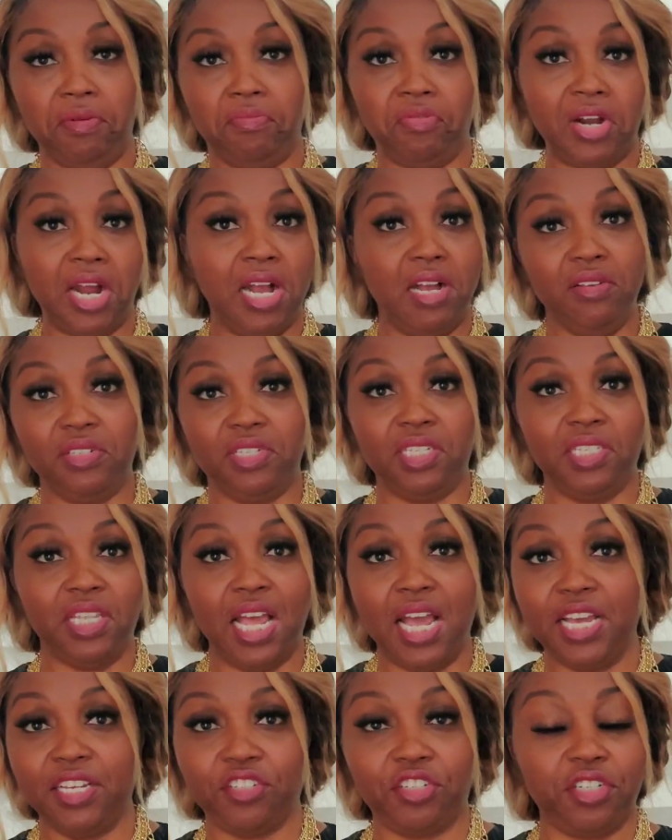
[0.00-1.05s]
of brows and
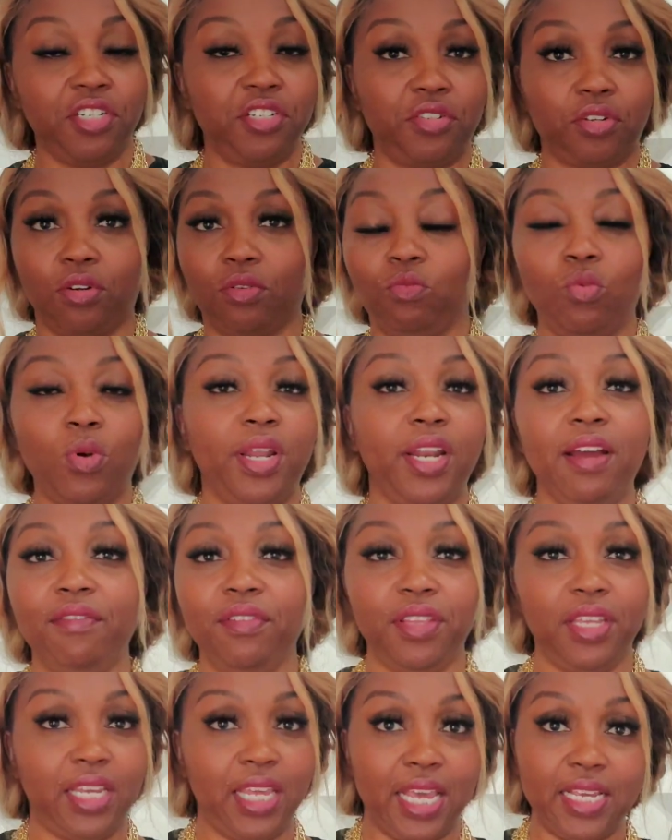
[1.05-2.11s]
lashes or
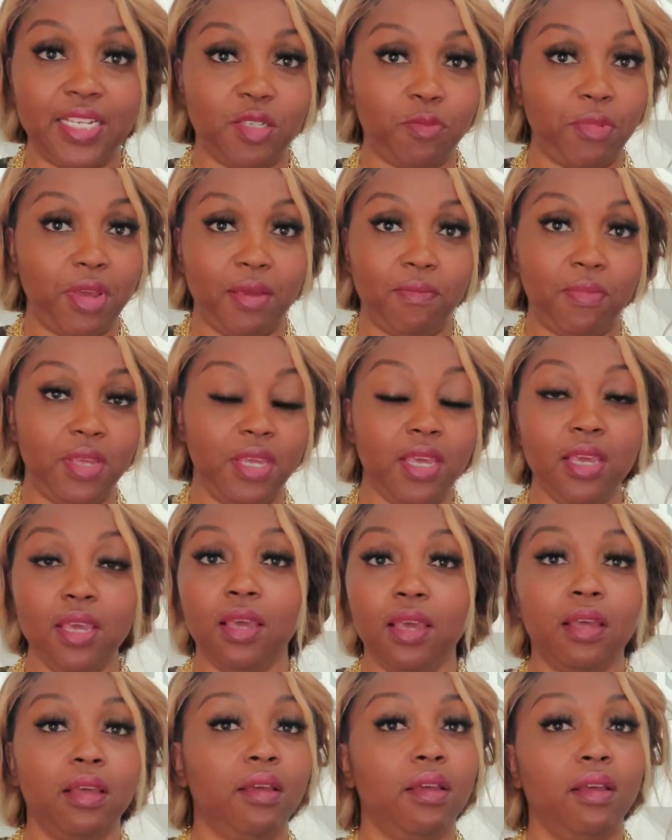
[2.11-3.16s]
whatever the case may
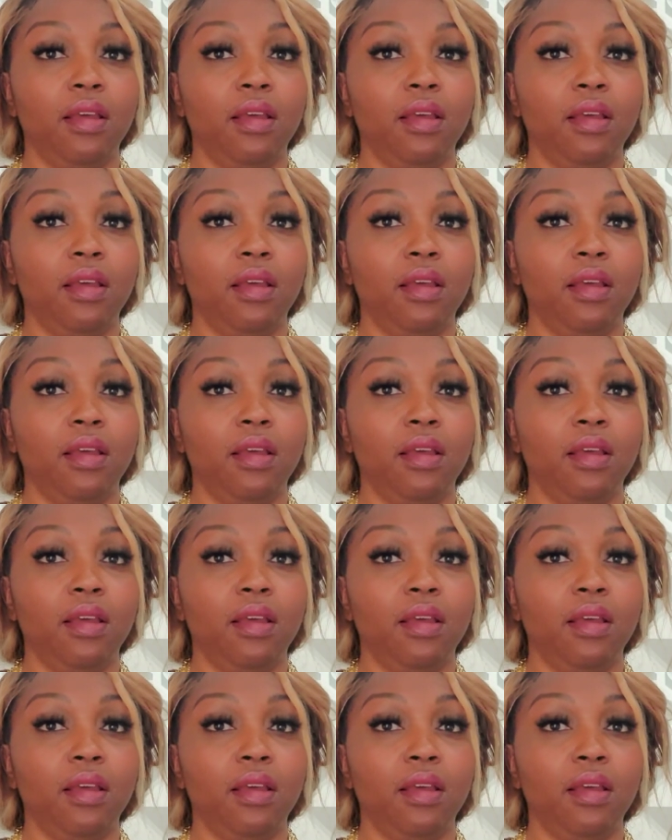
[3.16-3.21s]
be,